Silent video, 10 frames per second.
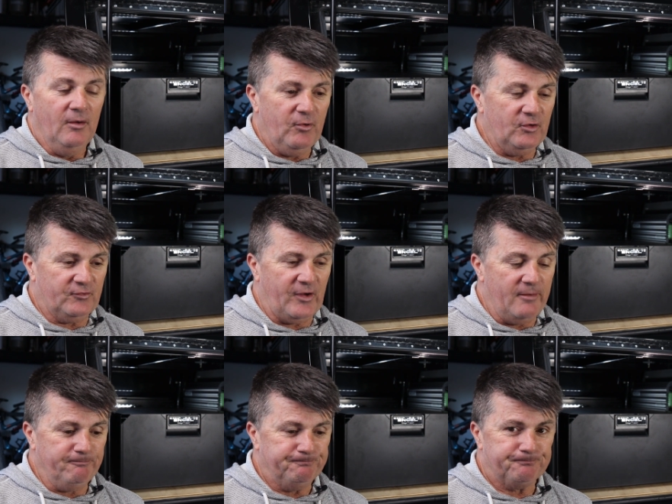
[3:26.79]
But
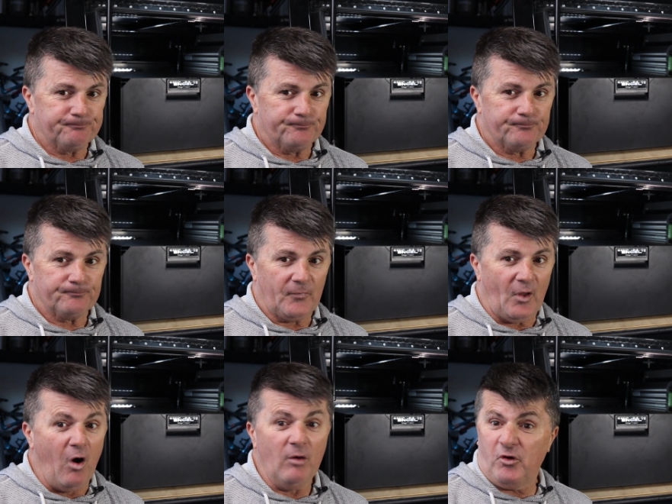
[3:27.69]
I'm
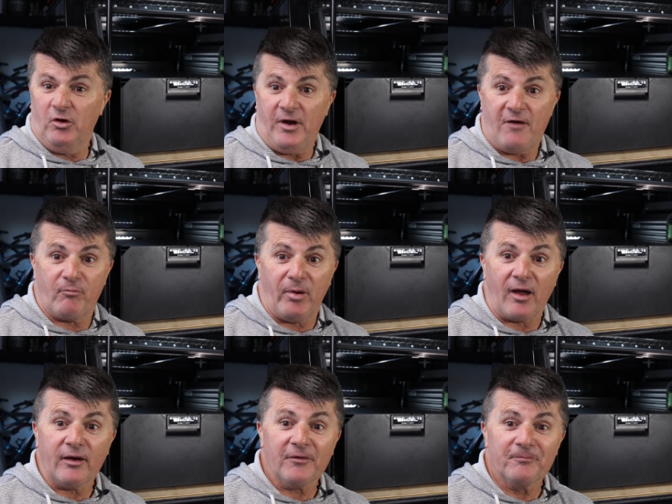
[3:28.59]
keen to have a
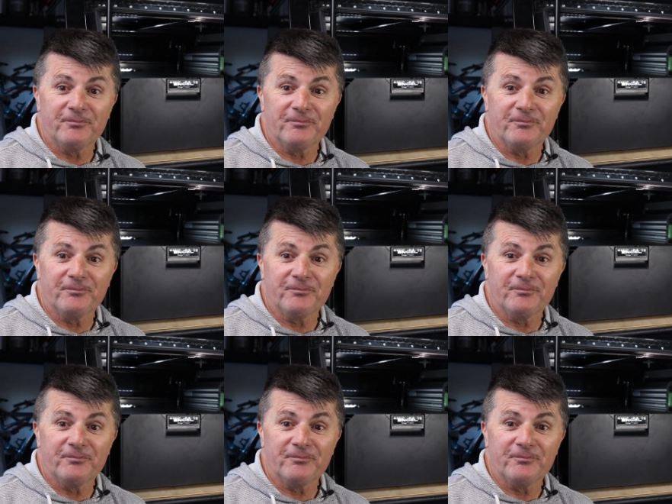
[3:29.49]
play,